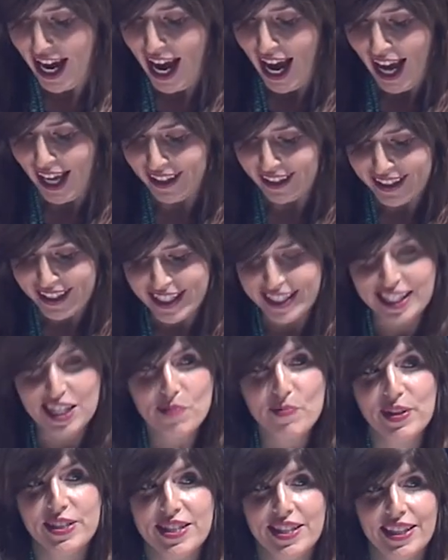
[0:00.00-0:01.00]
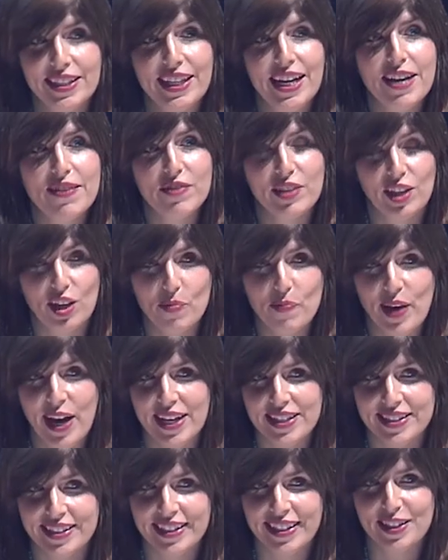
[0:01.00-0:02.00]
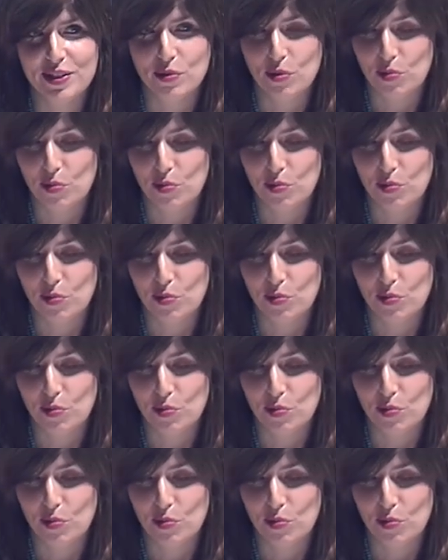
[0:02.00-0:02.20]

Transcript: At least you must think I have the capacity to